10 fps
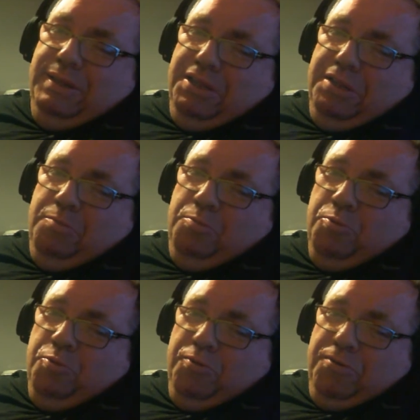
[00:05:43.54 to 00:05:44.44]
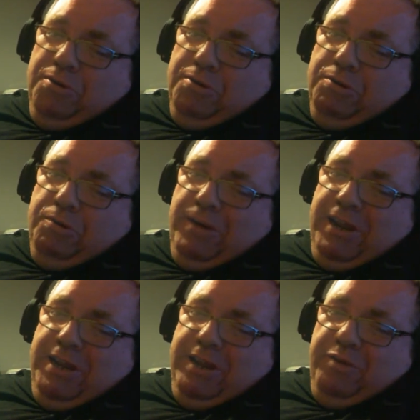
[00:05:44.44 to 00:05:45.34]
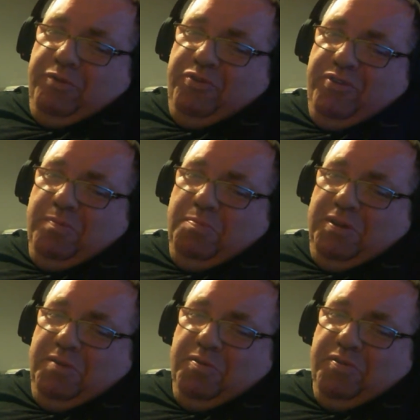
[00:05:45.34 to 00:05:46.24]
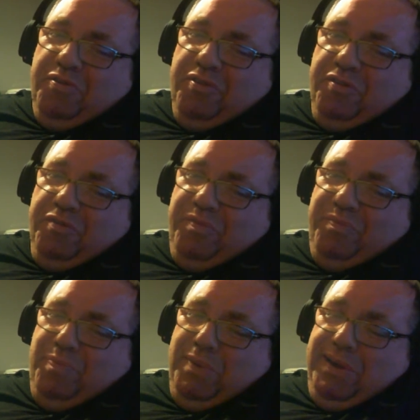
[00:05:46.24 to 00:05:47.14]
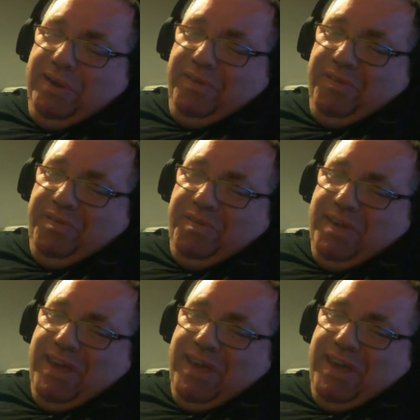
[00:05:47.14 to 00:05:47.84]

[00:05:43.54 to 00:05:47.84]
one greenhouse simply wasn't enough, because